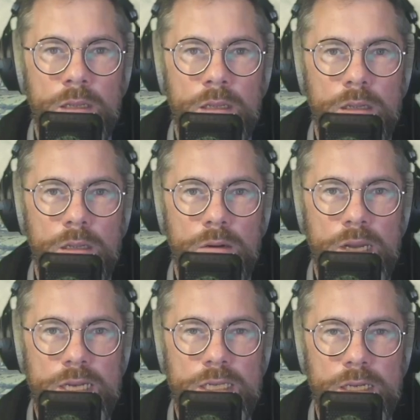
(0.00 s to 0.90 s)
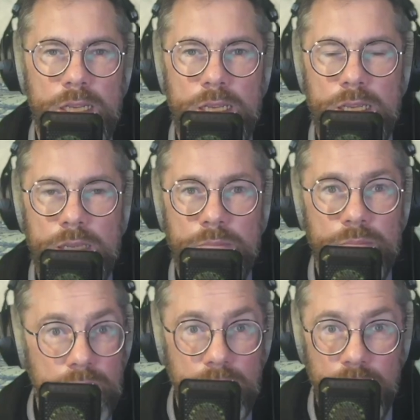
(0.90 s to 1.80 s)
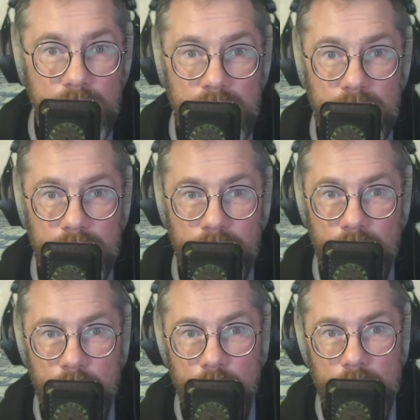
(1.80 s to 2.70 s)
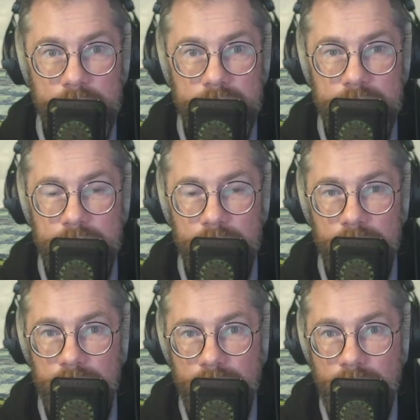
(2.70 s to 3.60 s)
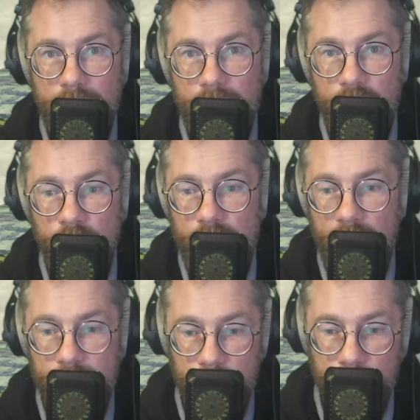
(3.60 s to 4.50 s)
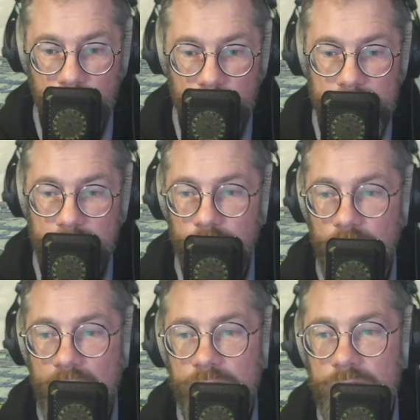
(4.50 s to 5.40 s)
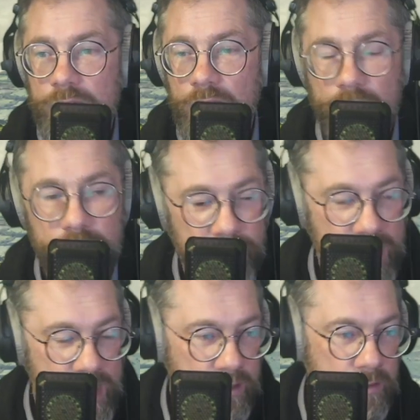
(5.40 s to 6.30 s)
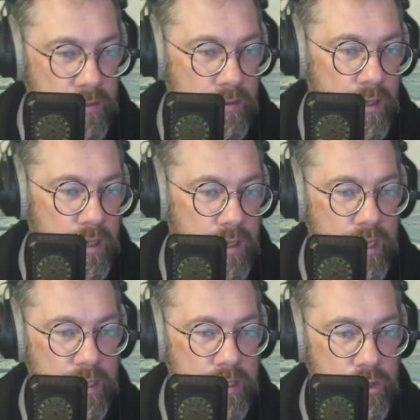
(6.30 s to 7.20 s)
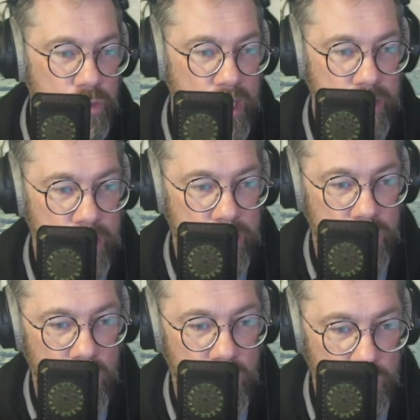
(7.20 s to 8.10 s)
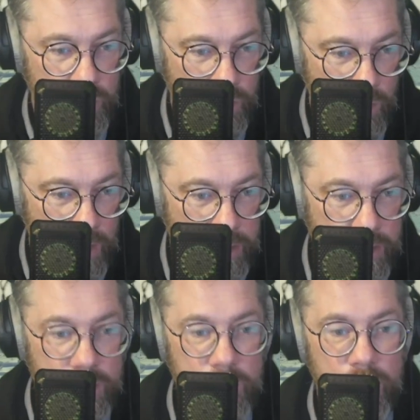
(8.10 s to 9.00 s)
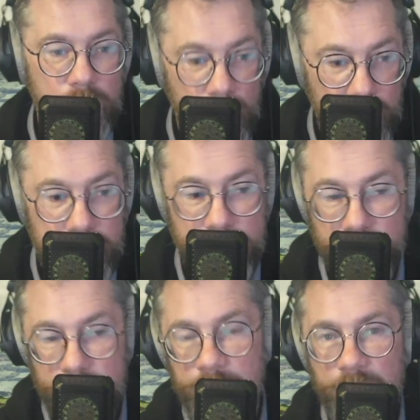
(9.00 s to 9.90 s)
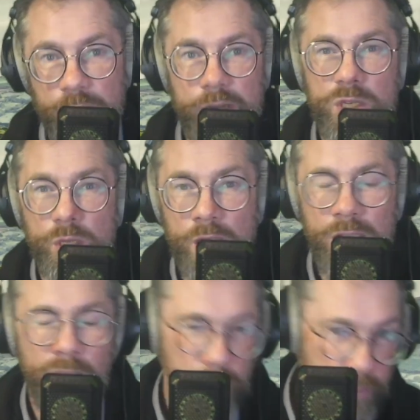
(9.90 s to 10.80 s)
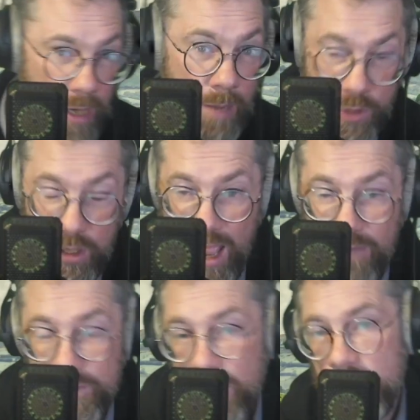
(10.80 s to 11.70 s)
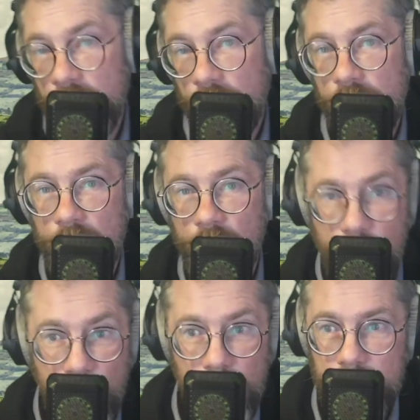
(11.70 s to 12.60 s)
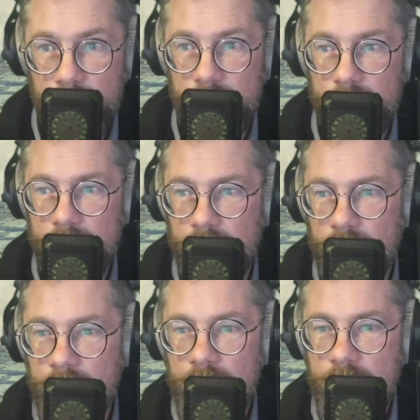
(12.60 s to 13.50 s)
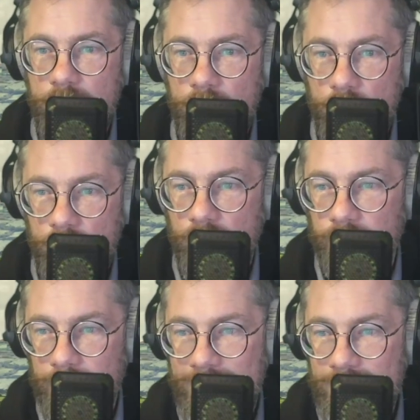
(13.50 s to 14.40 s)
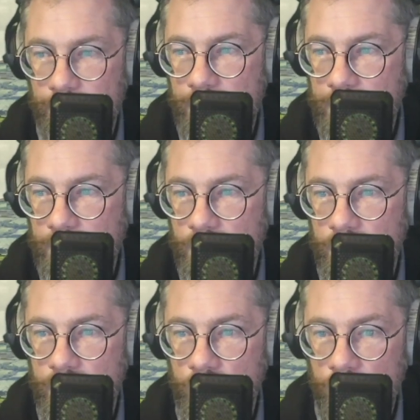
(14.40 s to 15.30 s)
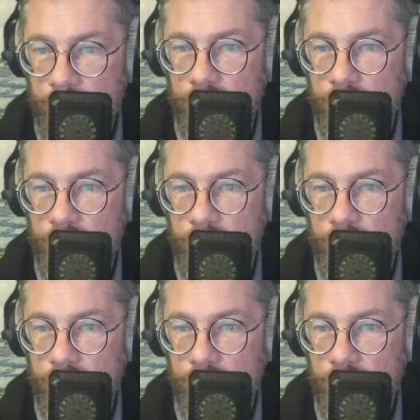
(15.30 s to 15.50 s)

All right, well, what is the... So you have a faith for heaven, you have a faith that stretches to religious experience, and perhaps you have done your homework, and you can apply the faith to the church.